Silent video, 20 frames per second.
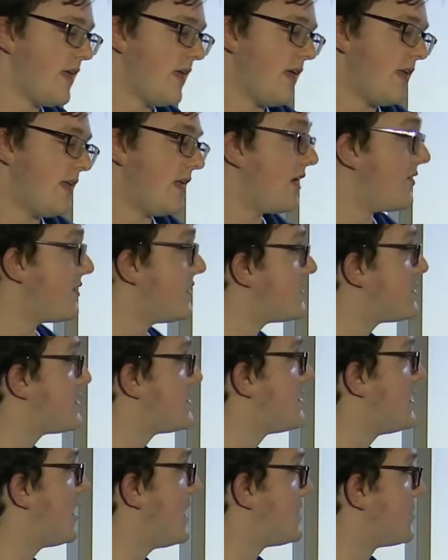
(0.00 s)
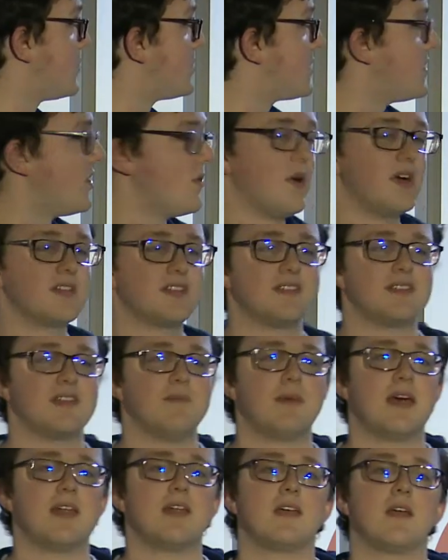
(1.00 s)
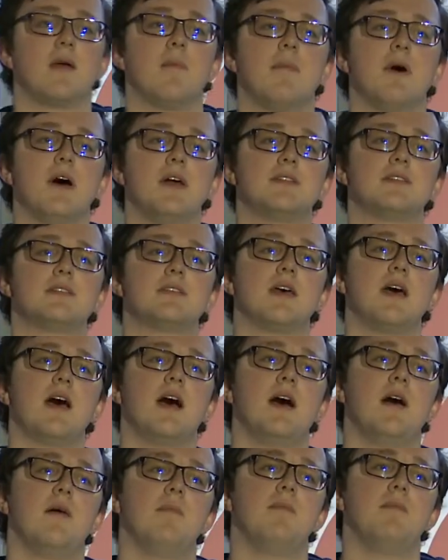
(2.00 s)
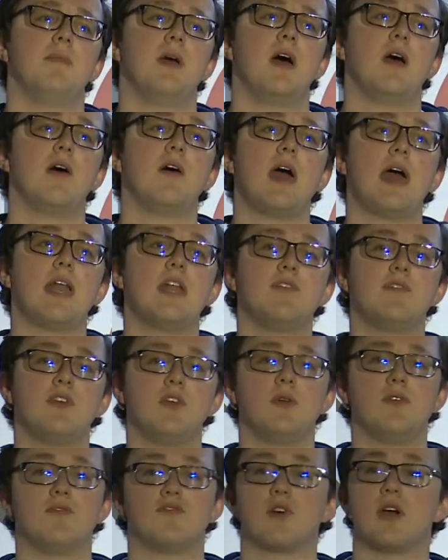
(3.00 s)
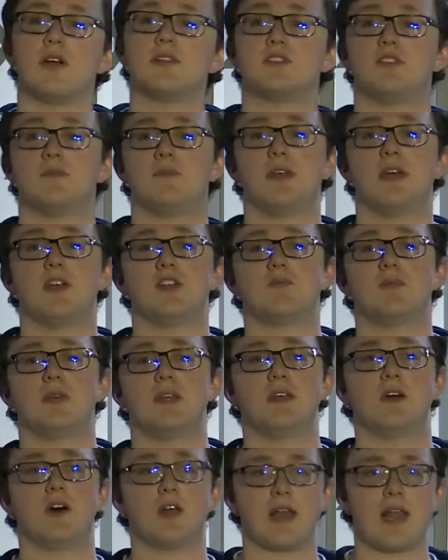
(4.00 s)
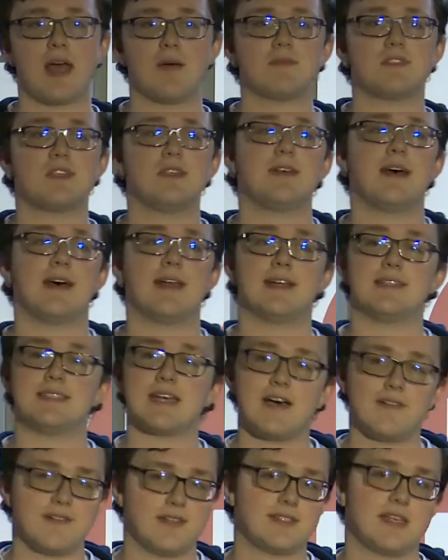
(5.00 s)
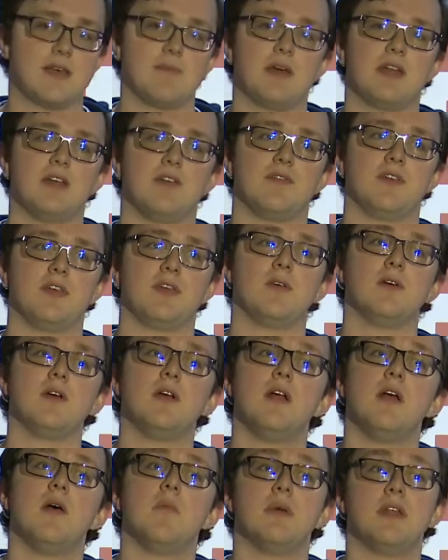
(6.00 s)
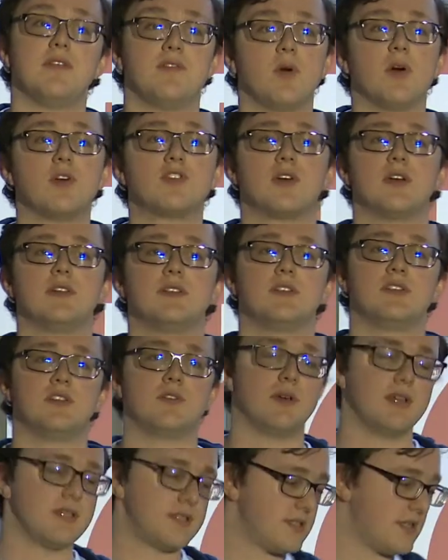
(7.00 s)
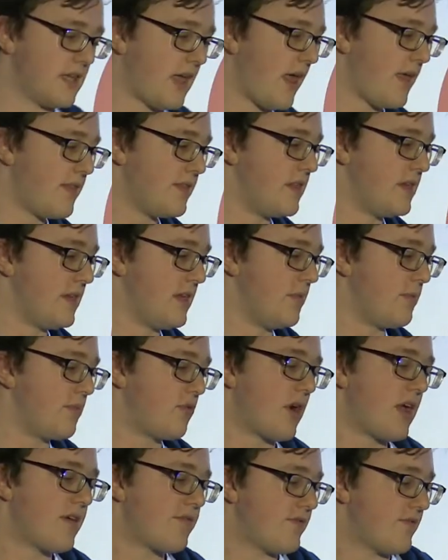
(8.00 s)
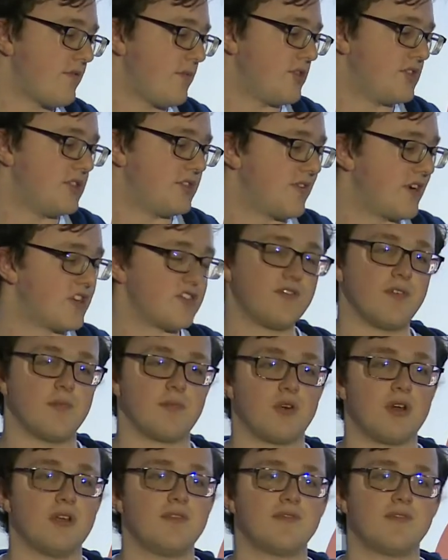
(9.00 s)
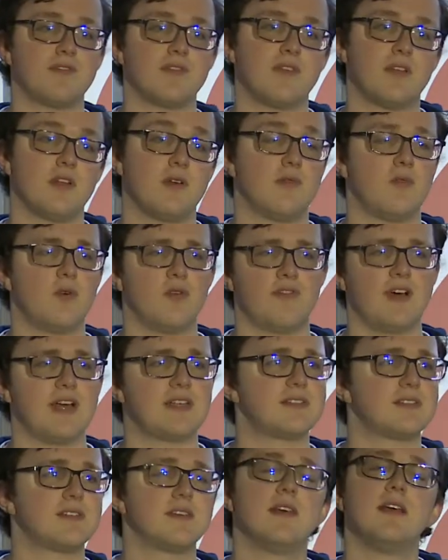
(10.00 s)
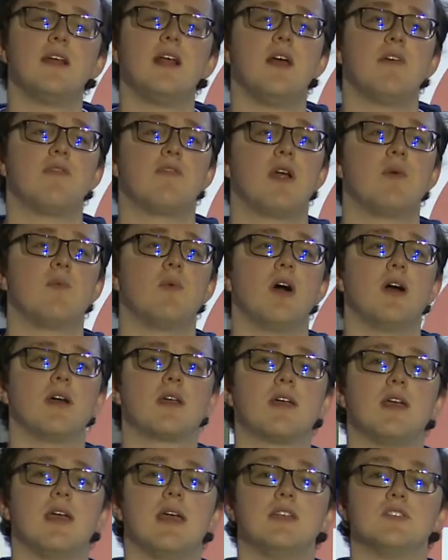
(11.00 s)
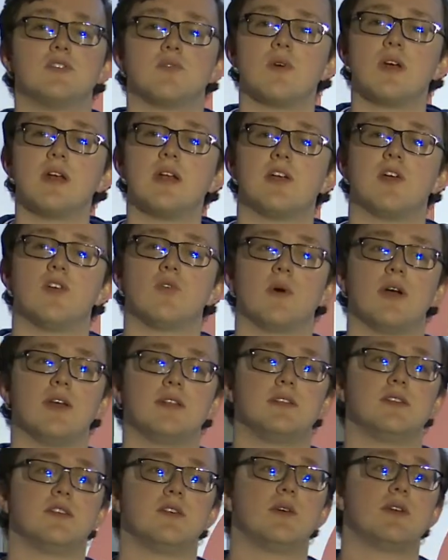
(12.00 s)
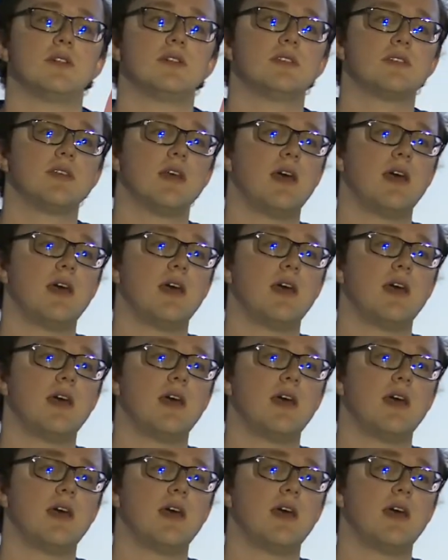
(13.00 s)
Now, this has also not worked as an embedding, but any of you who've tried to do PHP on Lambda, and I doubt there's that many of you, but if you are trying to do it, the Bref, which is French for brief or fast, framework is a really good way to do it.